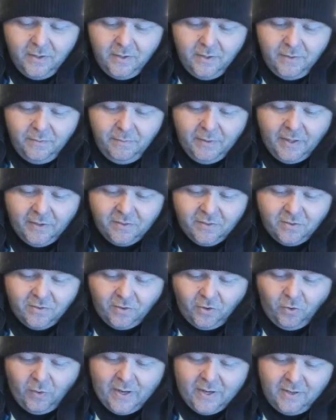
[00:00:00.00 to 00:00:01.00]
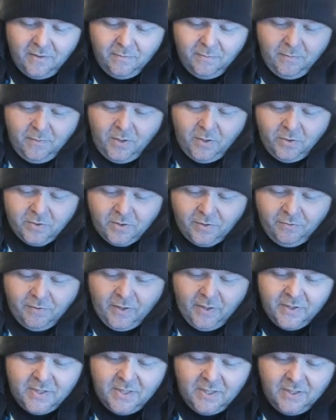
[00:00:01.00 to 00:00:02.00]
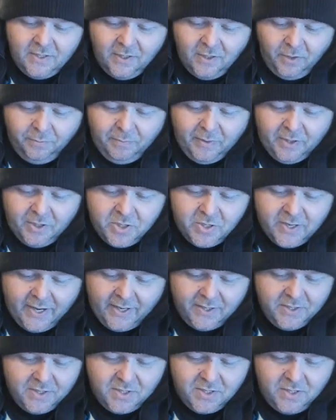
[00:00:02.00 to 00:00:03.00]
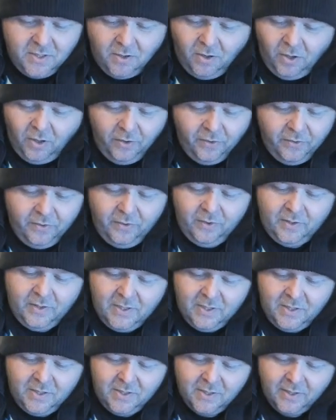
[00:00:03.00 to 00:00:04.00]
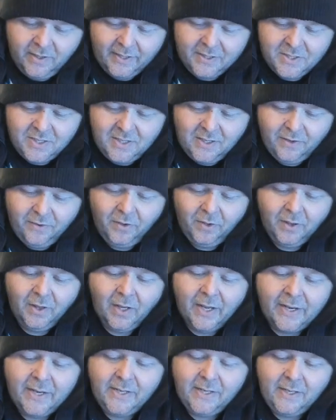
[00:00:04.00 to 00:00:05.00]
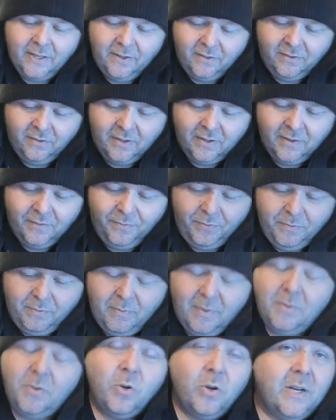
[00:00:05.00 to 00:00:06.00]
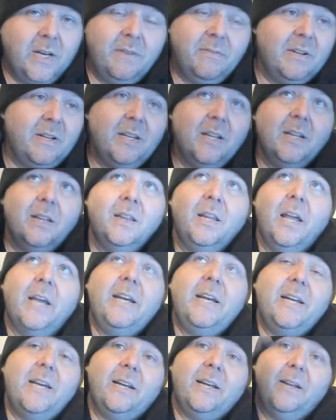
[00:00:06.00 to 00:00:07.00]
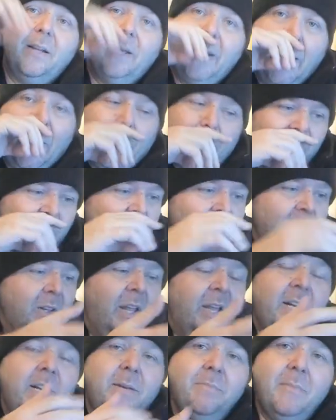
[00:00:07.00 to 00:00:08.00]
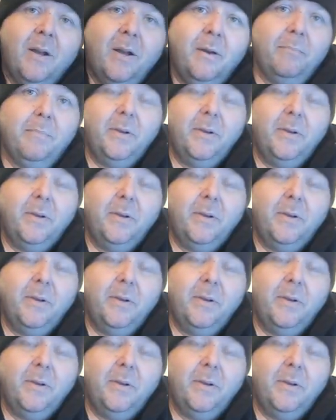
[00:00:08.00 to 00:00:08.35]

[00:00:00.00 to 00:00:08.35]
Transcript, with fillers: because it's a great, you know, it's a very detailed picture. I can see all of the detail. I can see how the light hits it. You can even get lighting and and light him up.